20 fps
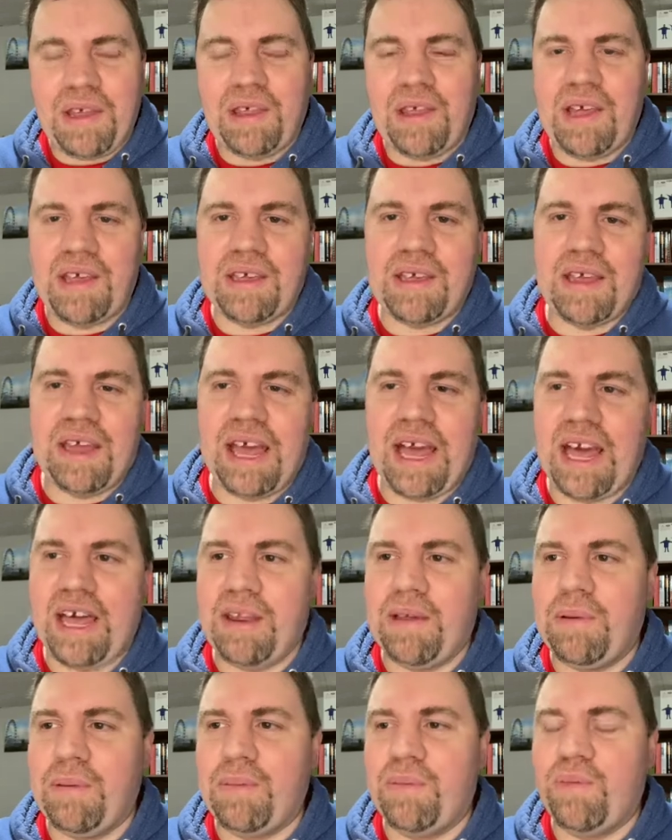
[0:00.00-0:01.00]
like
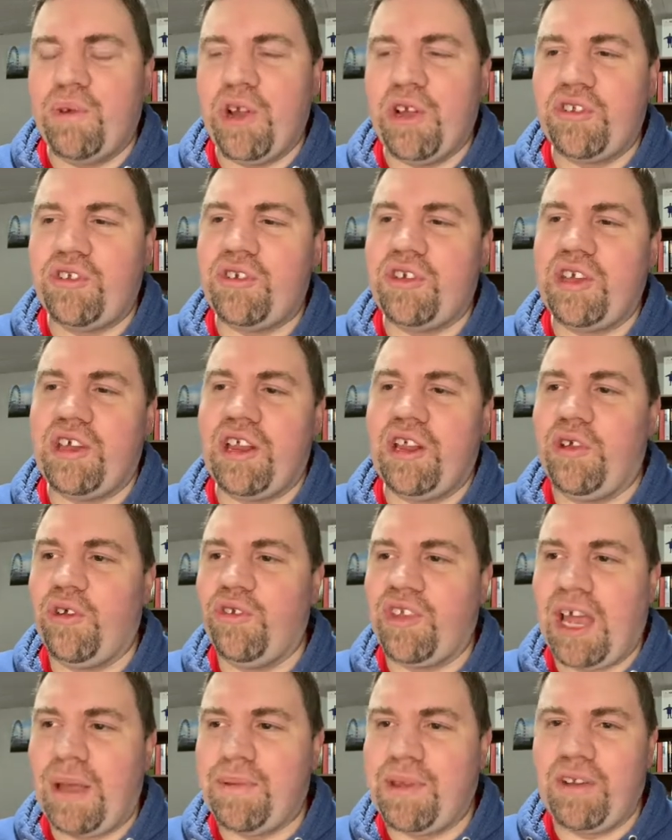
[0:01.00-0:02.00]
Adam, Rich, and I know
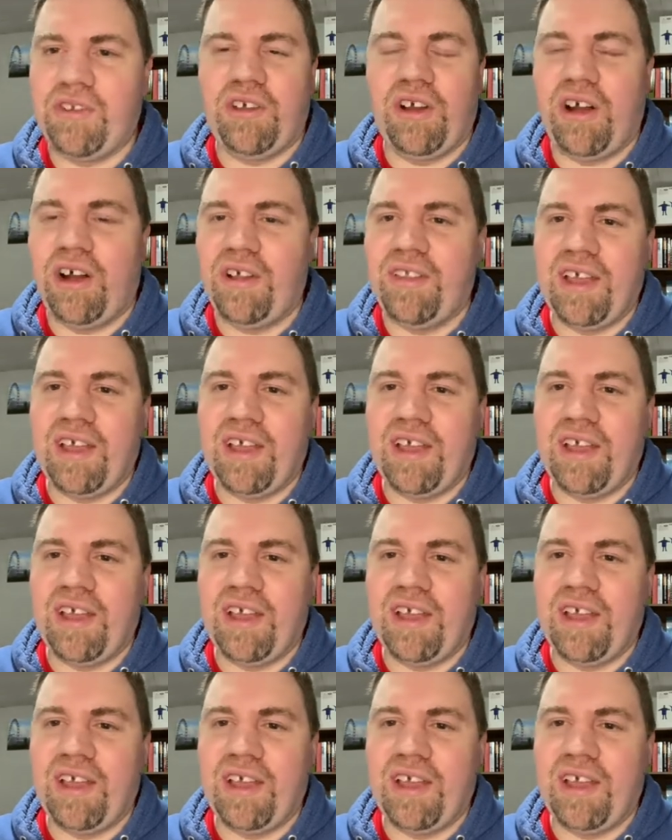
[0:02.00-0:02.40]
Sam St. John.